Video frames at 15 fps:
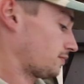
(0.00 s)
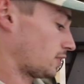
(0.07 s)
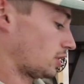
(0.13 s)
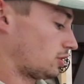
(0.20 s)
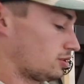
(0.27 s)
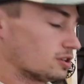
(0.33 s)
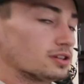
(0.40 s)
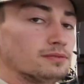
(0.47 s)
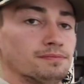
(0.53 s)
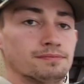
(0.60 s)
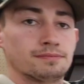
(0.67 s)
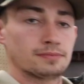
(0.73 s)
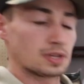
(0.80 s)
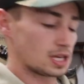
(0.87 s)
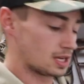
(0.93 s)
a good
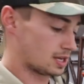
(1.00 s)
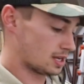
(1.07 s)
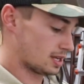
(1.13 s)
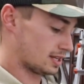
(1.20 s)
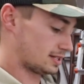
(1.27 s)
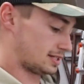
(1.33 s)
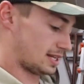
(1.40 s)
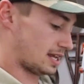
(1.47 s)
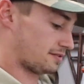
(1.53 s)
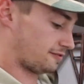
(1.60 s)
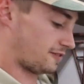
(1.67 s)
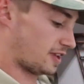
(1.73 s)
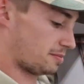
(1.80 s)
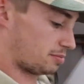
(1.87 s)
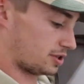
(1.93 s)
10
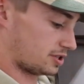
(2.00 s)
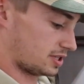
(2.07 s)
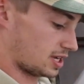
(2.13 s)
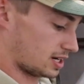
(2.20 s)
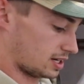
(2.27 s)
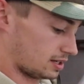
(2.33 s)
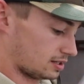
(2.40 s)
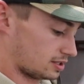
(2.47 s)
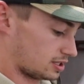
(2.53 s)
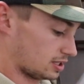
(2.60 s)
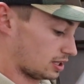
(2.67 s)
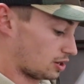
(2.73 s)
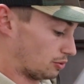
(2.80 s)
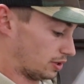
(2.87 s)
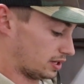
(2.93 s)
feet per second
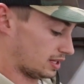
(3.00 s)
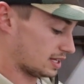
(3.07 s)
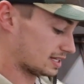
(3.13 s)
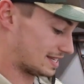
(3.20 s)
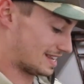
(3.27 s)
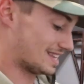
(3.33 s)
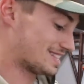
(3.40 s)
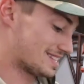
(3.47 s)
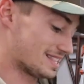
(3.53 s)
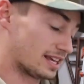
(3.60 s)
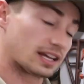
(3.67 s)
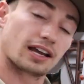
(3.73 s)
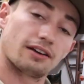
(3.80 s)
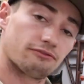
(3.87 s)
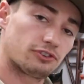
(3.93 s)
slower, and this is in the
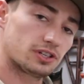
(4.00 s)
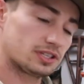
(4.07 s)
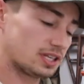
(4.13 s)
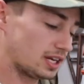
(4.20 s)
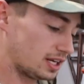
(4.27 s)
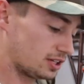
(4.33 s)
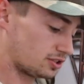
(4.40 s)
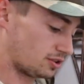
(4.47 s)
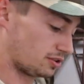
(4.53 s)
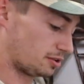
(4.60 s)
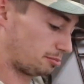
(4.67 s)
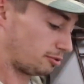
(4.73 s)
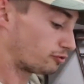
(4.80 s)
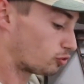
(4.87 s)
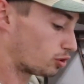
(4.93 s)
comfort setting, so in the
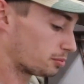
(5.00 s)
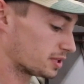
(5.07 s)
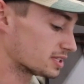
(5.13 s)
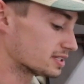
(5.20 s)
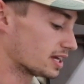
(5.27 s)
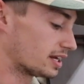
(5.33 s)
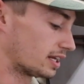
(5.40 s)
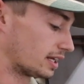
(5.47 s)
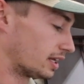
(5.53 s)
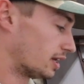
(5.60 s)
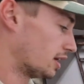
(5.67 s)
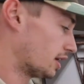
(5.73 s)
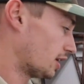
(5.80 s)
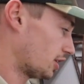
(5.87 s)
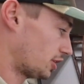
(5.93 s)
performance setting
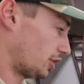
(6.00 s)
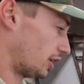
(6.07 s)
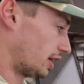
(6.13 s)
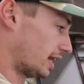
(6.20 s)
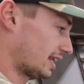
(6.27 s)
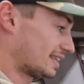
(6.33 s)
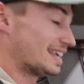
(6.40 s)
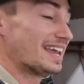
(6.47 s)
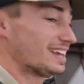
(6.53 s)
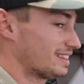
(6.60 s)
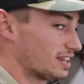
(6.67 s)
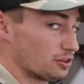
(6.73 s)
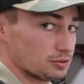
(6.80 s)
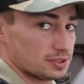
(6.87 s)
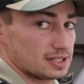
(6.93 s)
you're going to
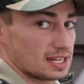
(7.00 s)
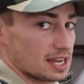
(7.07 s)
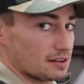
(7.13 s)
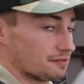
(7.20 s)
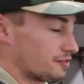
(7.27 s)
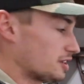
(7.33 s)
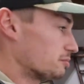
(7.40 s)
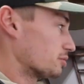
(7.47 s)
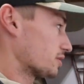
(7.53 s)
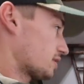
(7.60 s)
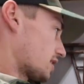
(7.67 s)
gain those 10 feet per